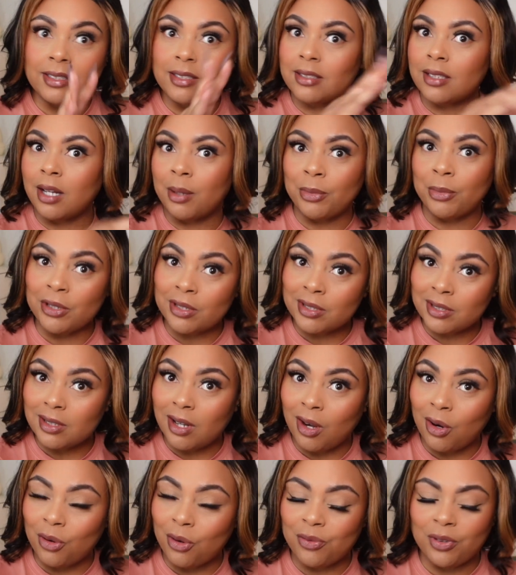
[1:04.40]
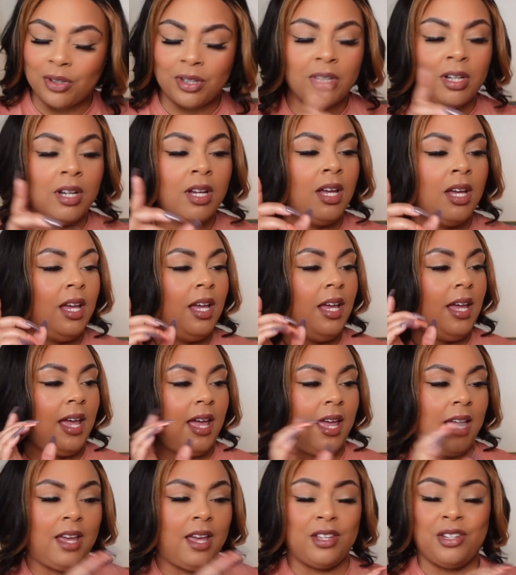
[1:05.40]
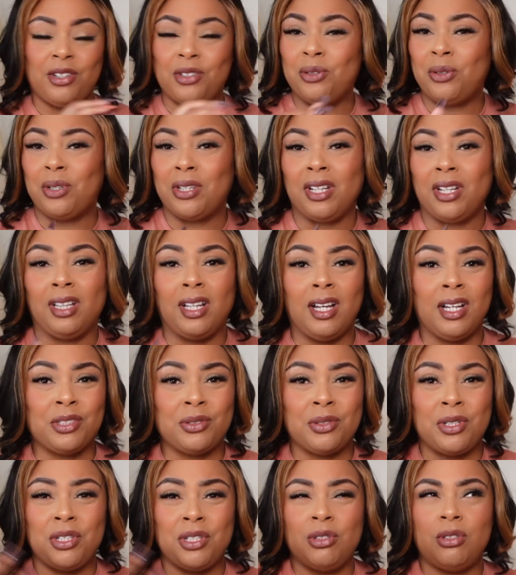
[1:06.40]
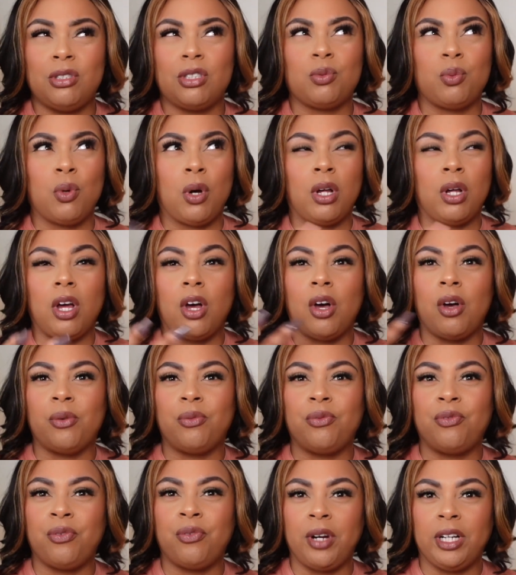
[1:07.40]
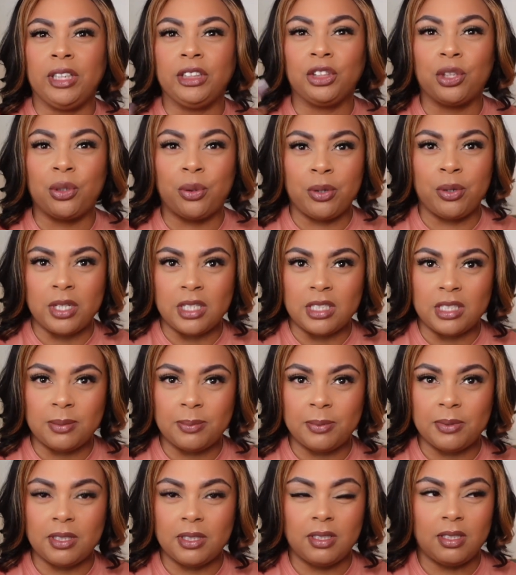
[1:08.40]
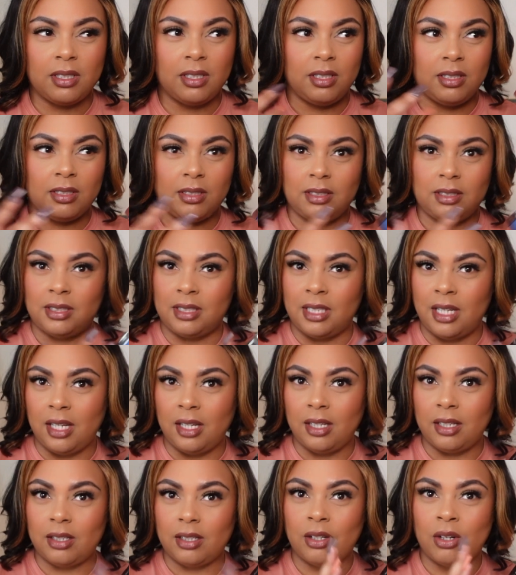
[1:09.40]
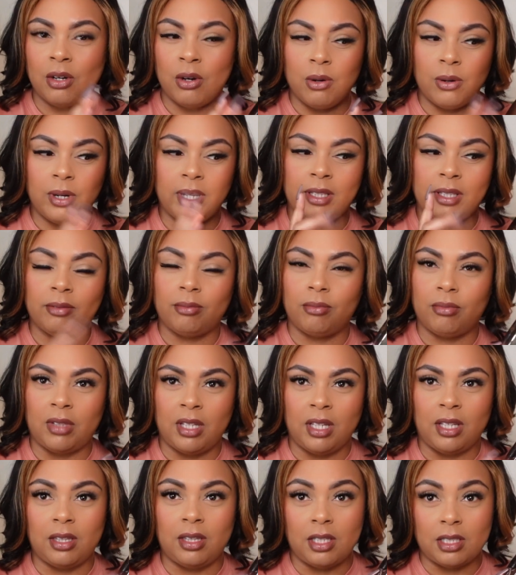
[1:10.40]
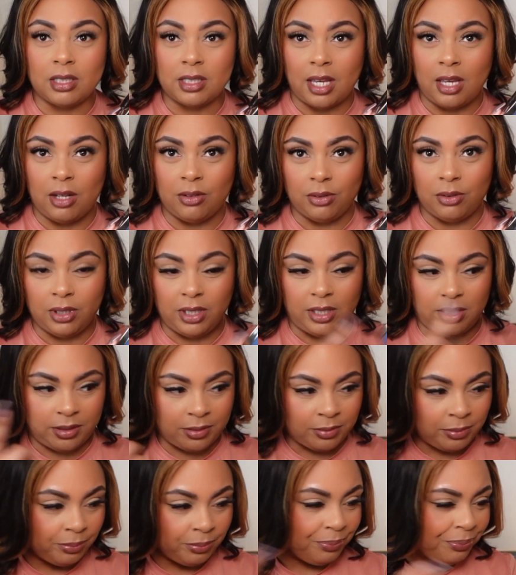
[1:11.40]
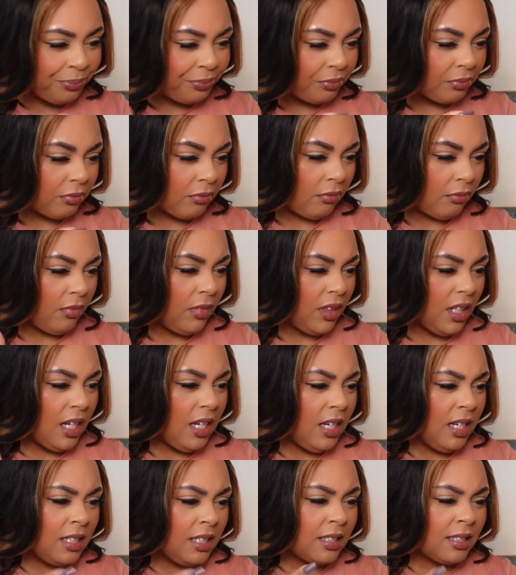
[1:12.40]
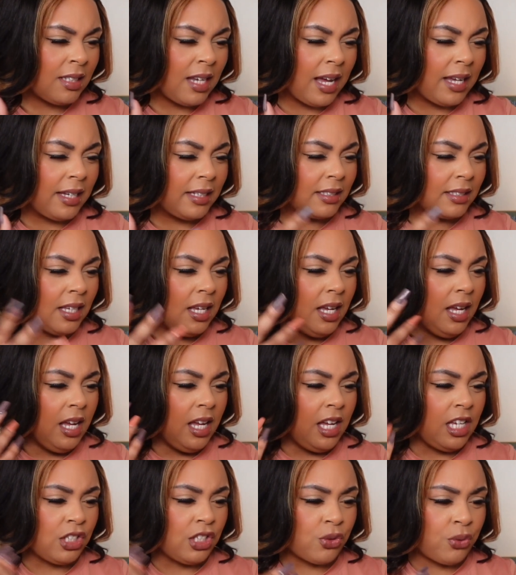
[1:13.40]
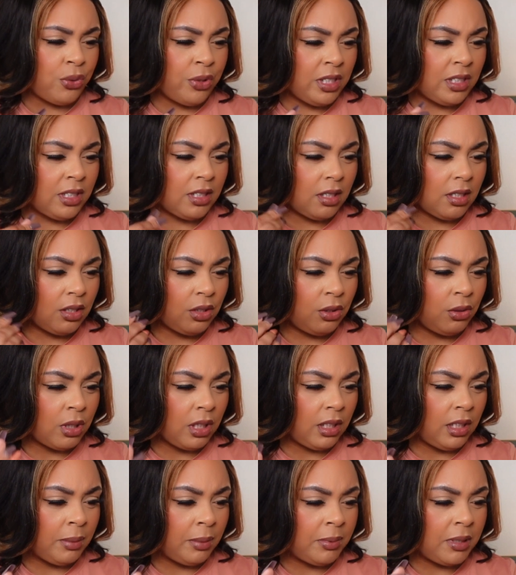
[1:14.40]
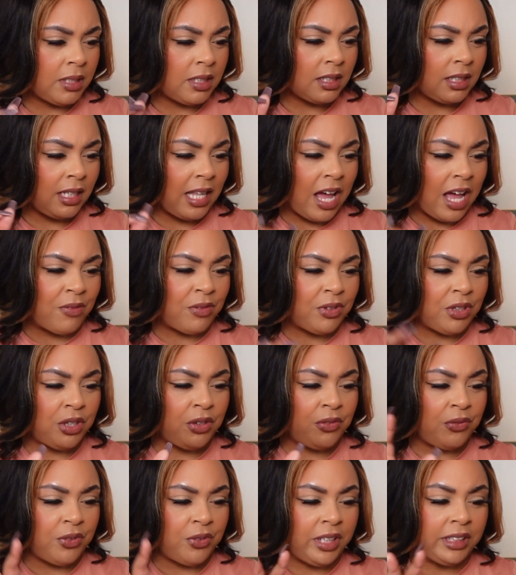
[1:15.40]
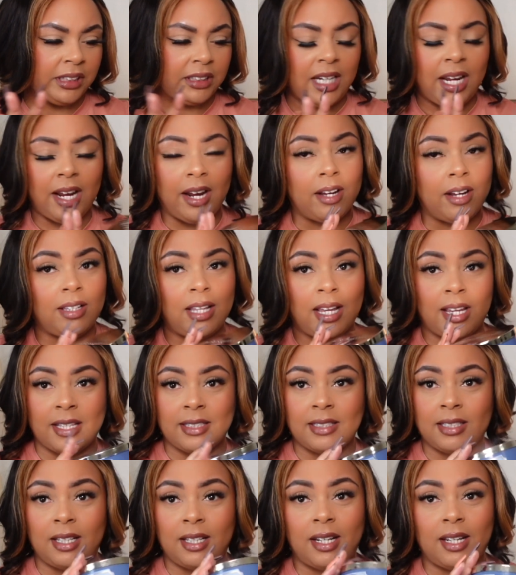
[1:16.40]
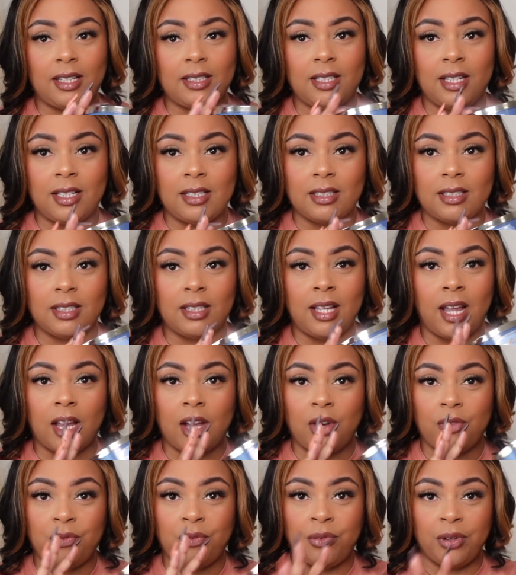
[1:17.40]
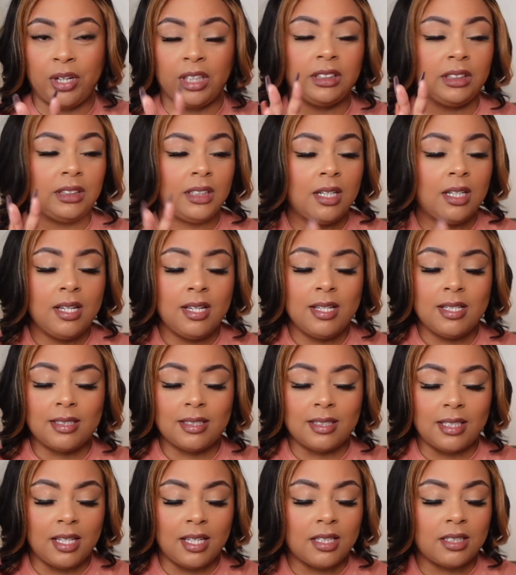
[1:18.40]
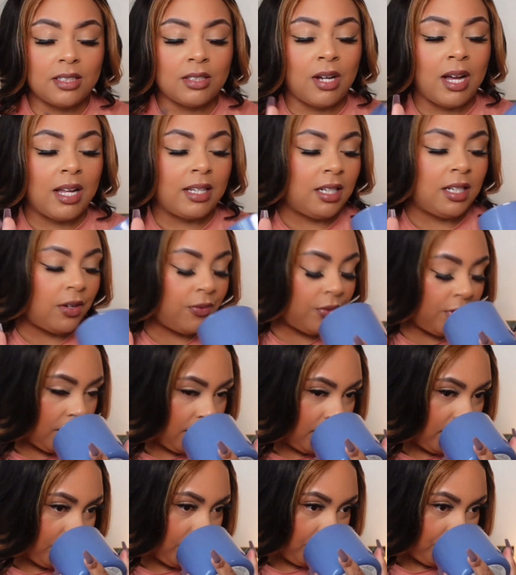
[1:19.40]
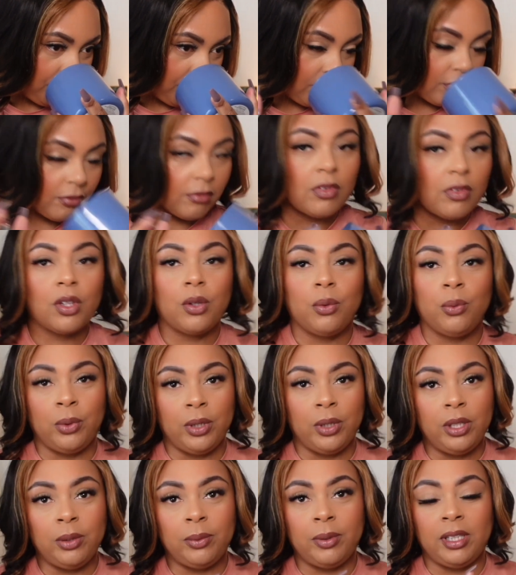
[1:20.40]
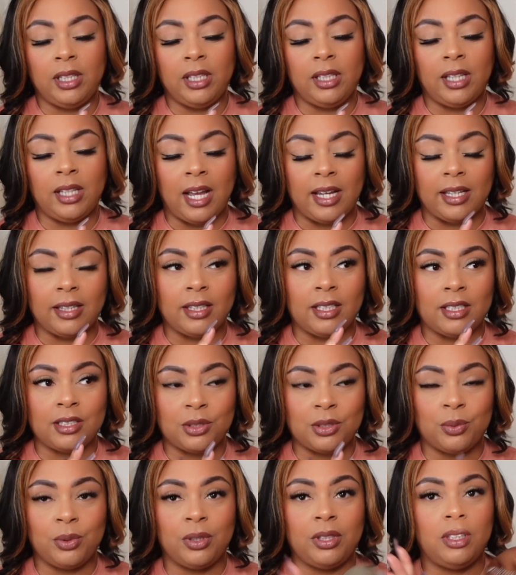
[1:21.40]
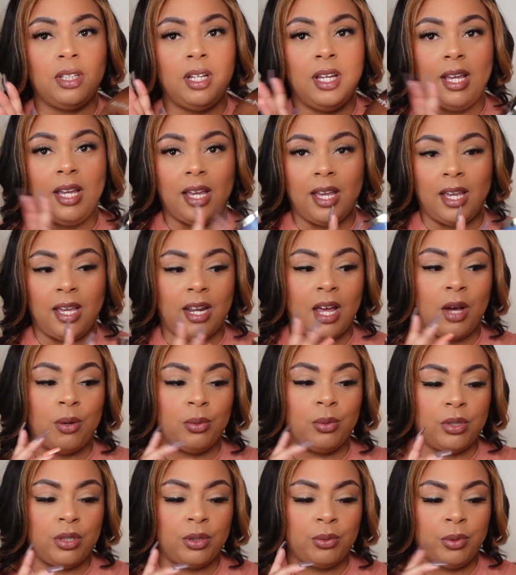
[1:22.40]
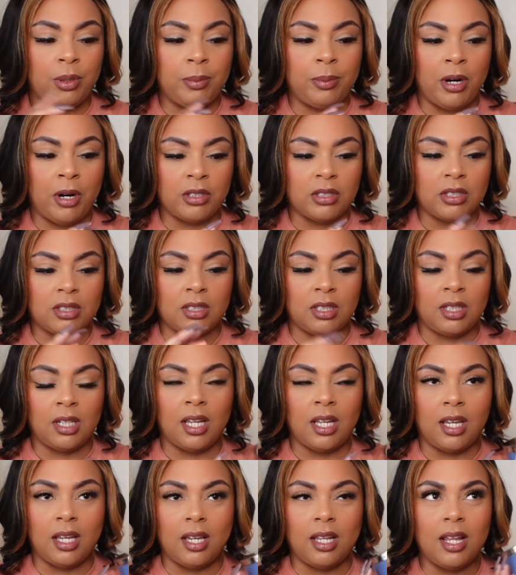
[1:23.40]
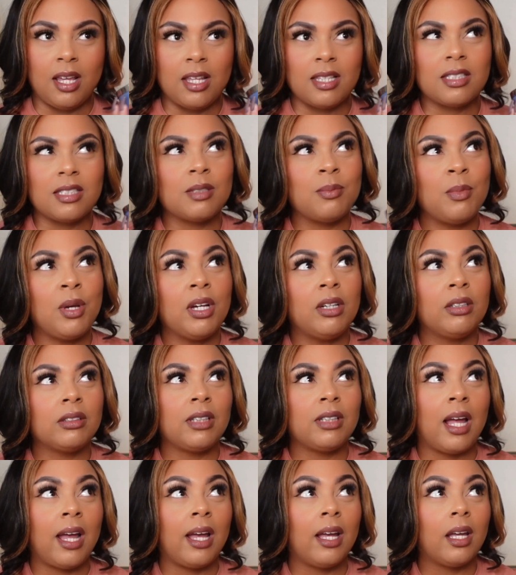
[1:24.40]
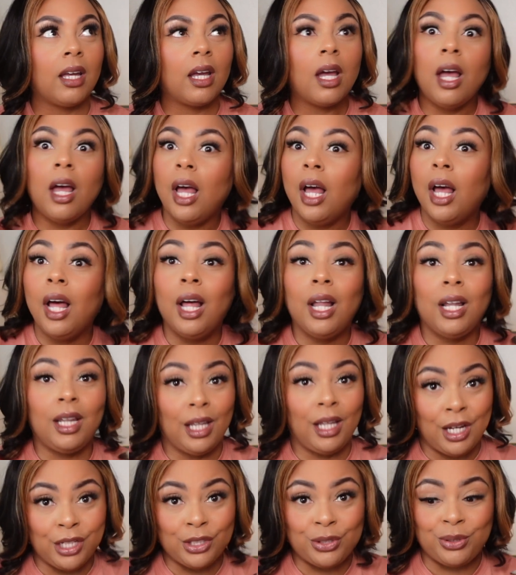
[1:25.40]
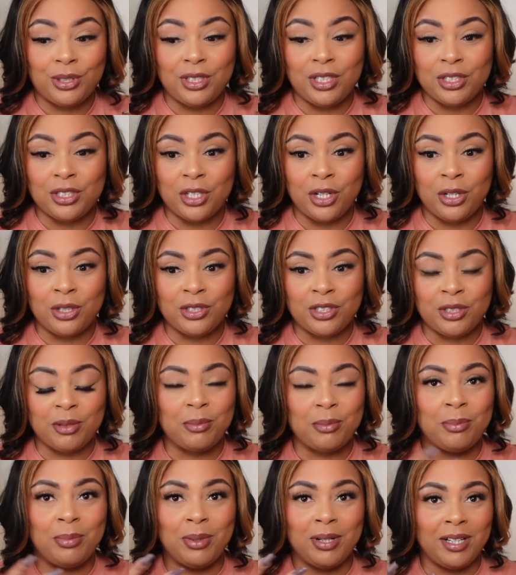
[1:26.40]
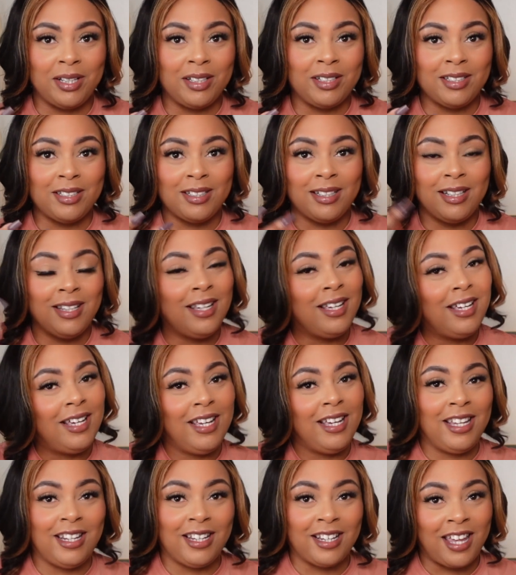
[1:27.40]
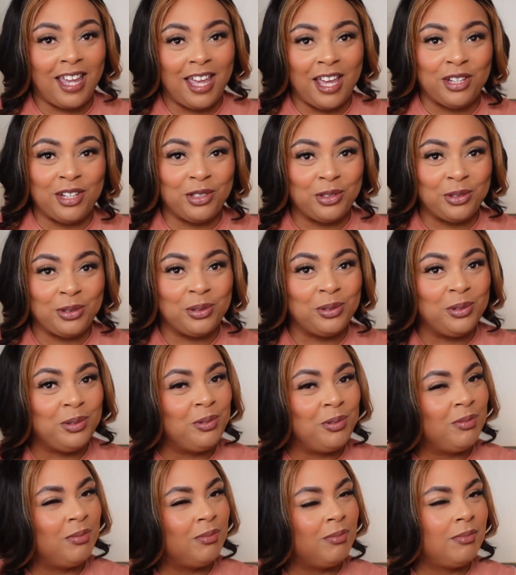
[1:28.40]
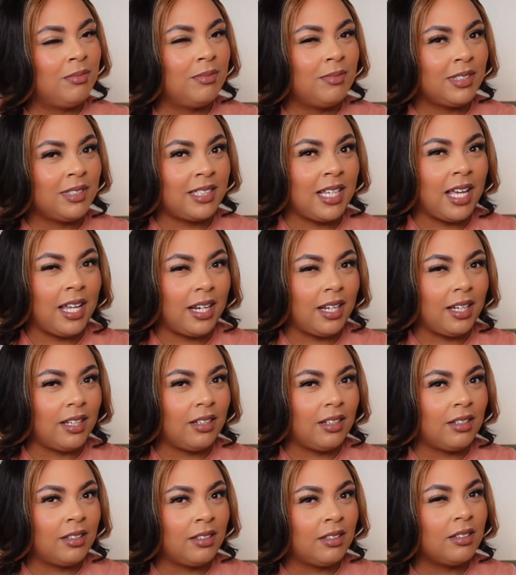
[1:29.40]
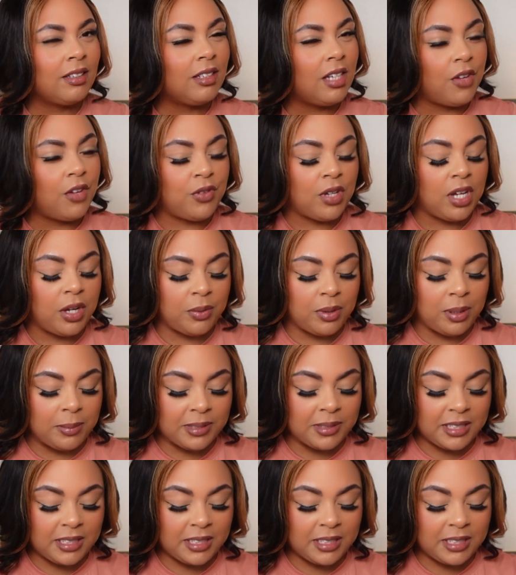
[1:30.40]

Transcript: summer is over and you're doing your laundry and you just want a fresh, crisp scent going, then this candle here is nice. It's crisp eucalyptus, lavender, and fresh air. Like I said, it, it's like a fresh scent. So I definitely really, really like this one. And I would repurchase it again. It smells like laundry detergent, but in a candle setting, if you get what I'm